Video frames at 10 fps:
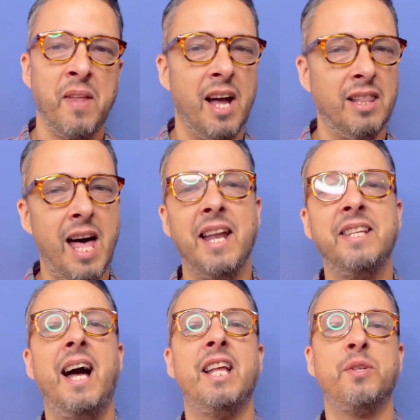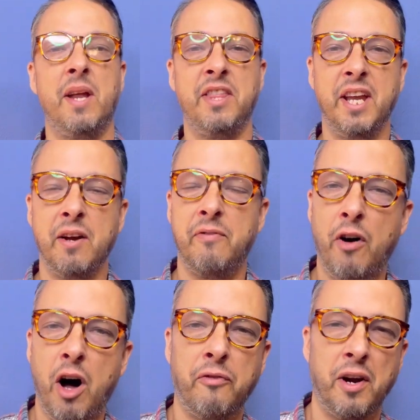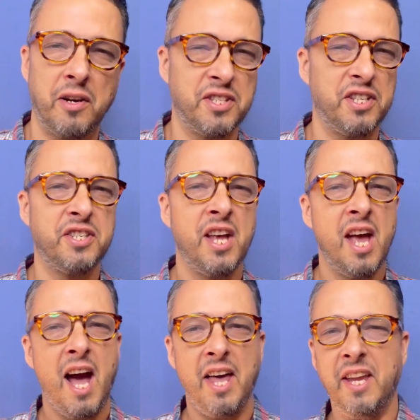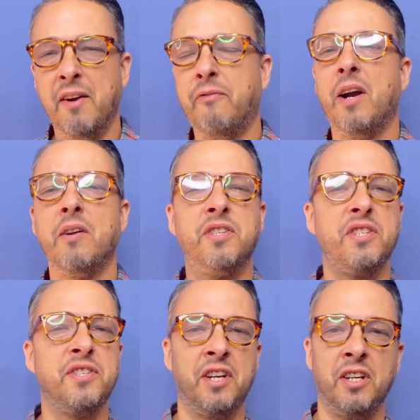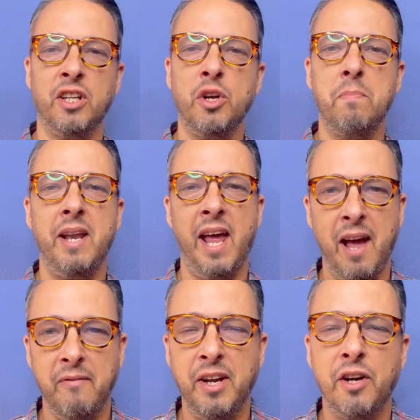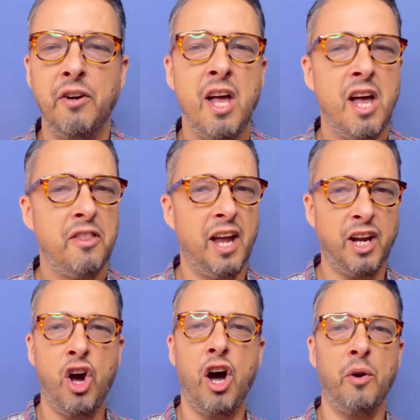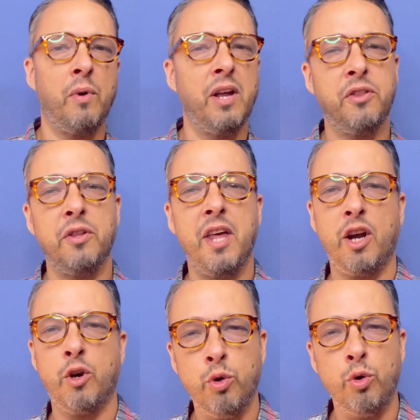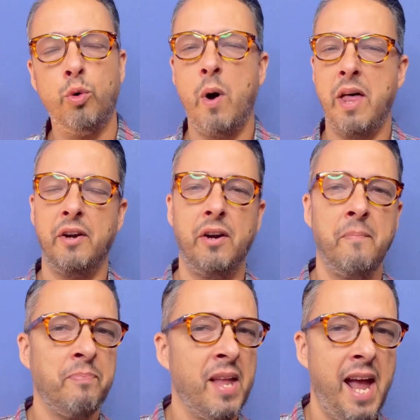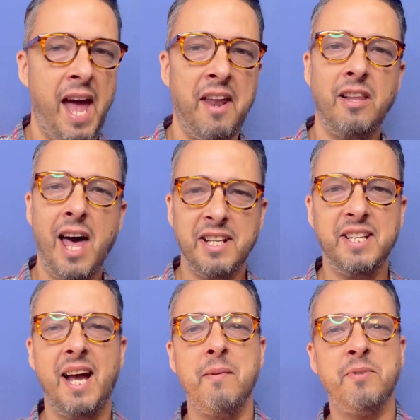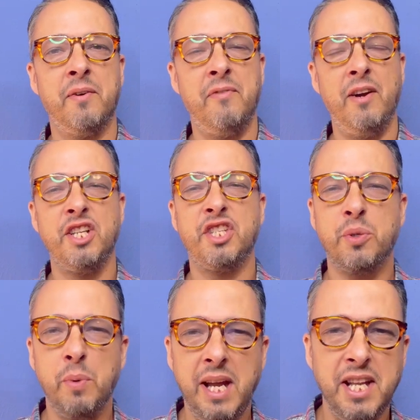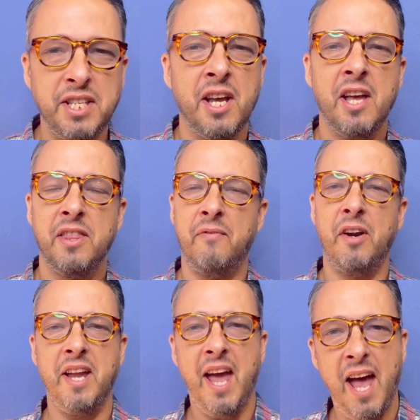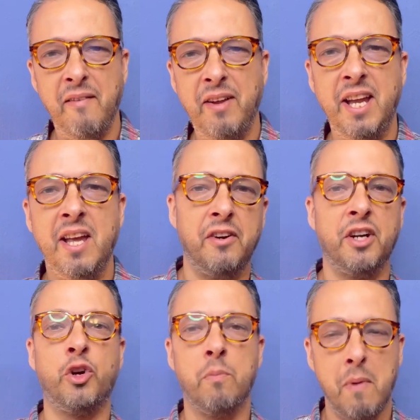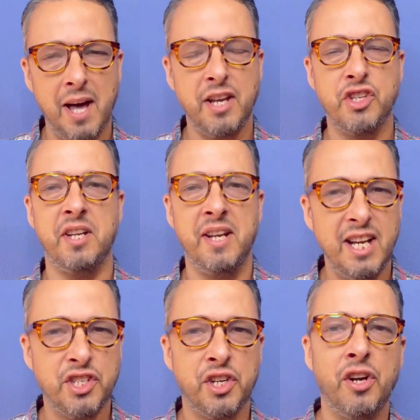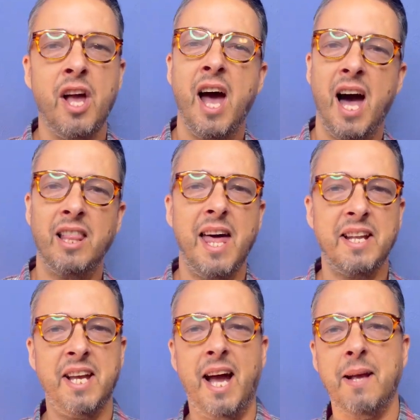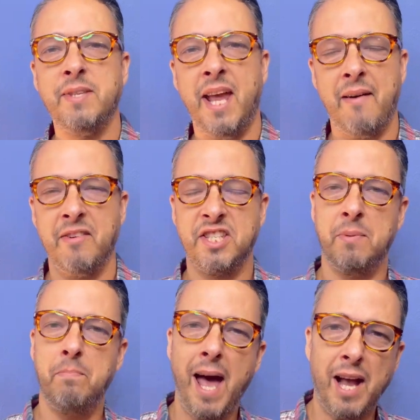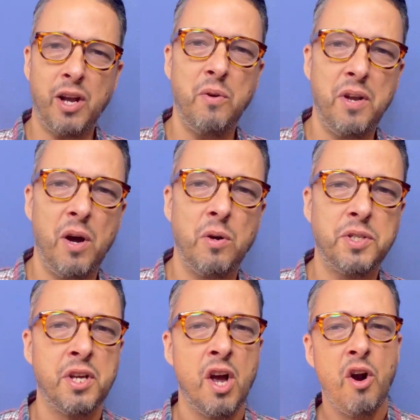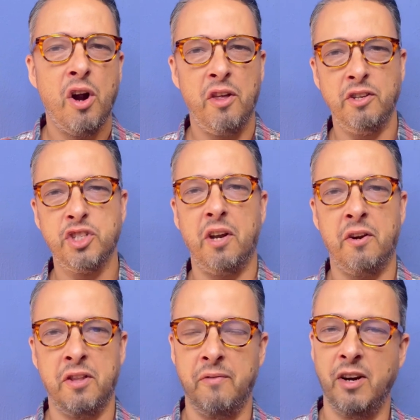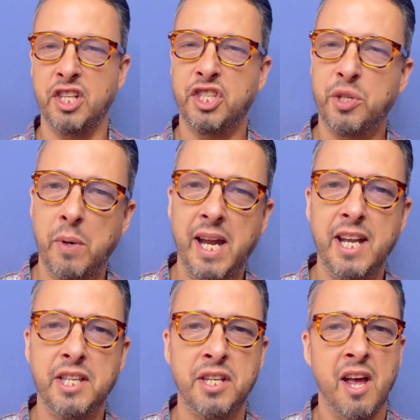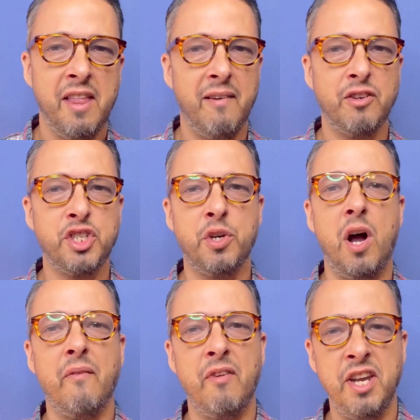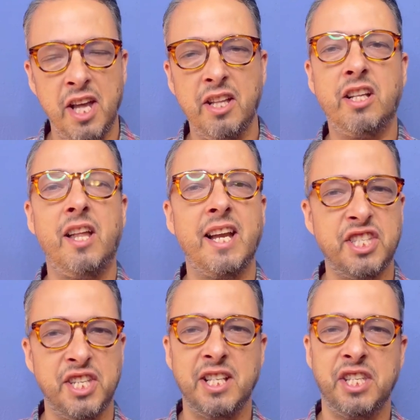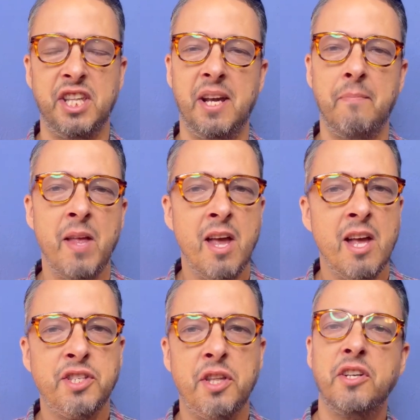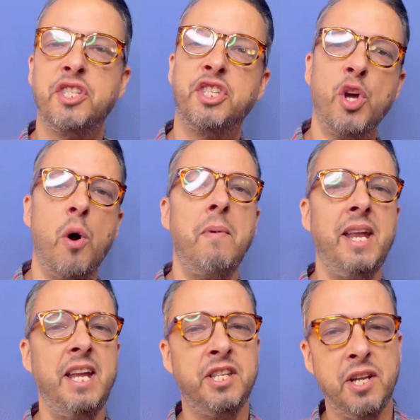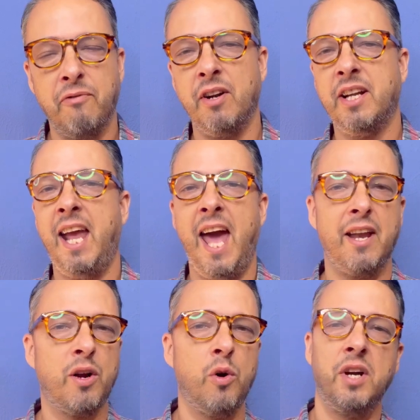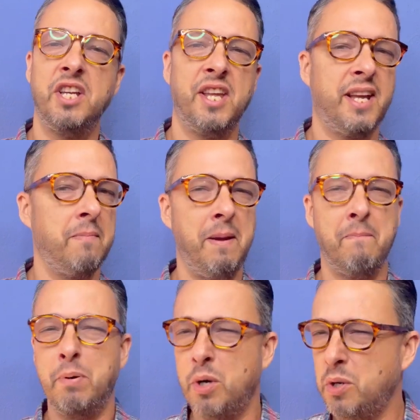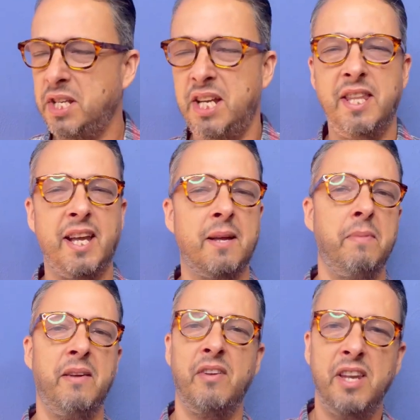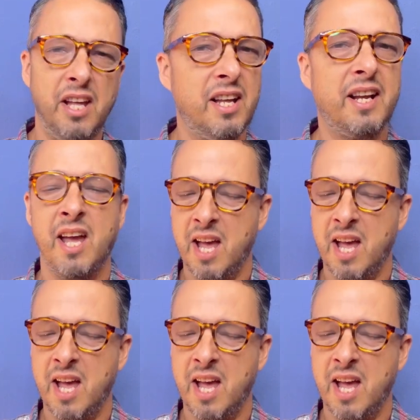A lot of times when I think of fall fragrances, I think of fragrances that are a little bit heavier, that cut right through that cool weather. And a lot of times they're very sweet, they're very heavy, very gourmandish in nature. A lot of times they have a tobacco notes, or they're, or they're very sweet, they have a strong vanilla-like scent to them. So there's so many different categories. They could be boozy, they can be vanillic,